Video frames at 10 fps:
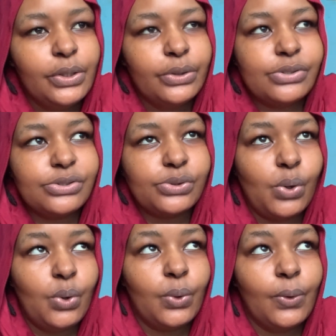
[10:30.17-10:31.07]

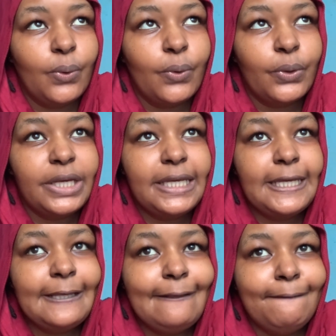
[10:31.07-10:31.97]
So
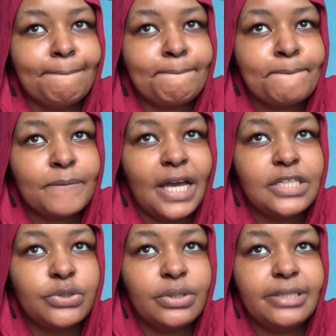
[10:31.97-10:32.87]
I
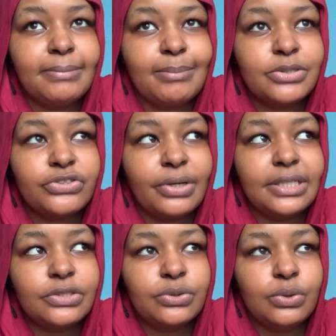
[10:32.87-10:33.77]
told him I'm
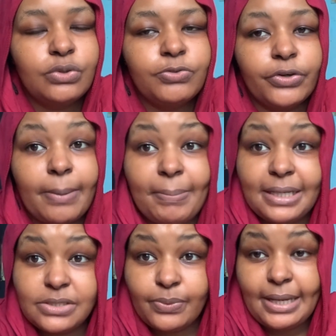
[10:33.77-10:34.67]
trying to look for a
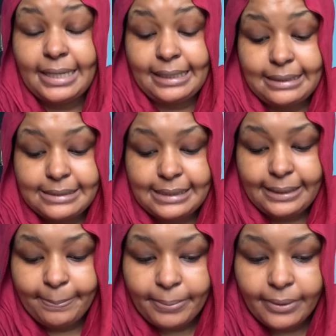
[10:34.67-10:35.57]
place where I can
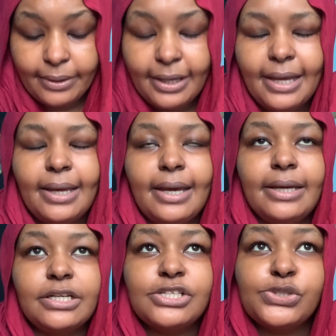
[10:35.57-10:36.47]
sleep
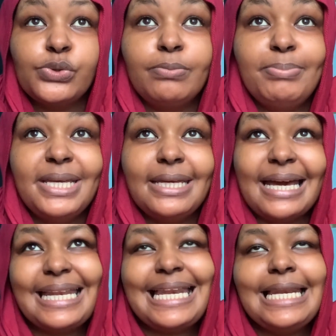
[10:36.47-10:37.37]
and should be
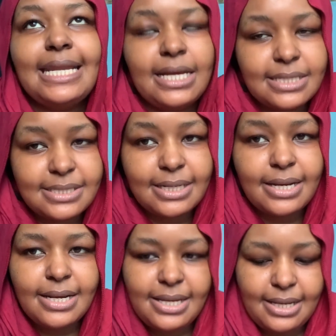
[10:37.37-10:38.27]
at least
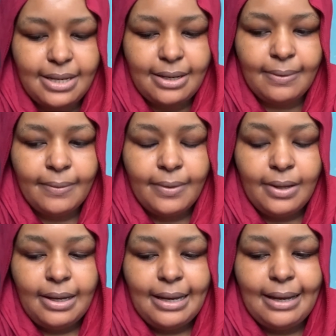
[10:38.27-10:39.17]
near
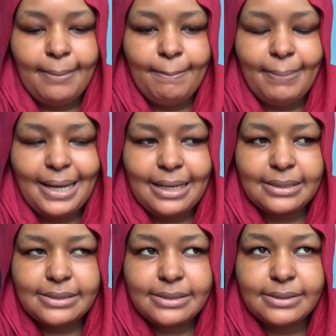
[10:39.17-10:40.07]
a
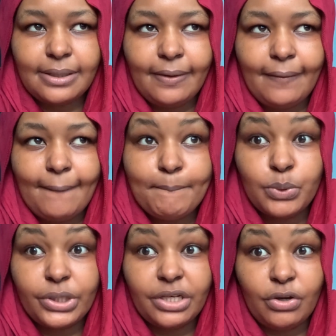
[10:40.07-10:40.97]
bus
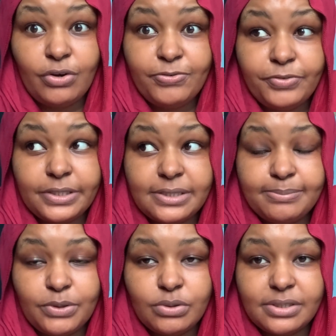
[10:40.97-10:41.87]
booking office,
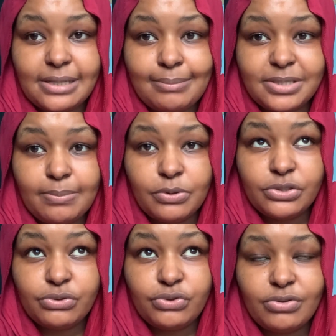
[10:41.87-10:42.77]
because I'm
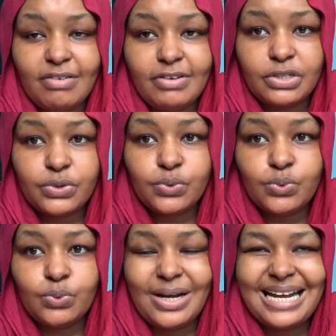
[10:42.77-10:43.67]
supposed to travel
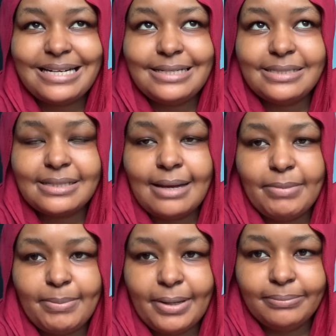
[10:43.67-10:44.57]
to Addis
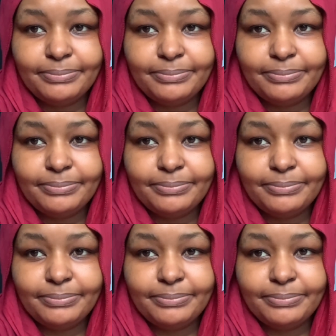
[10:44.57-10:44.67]
Ababa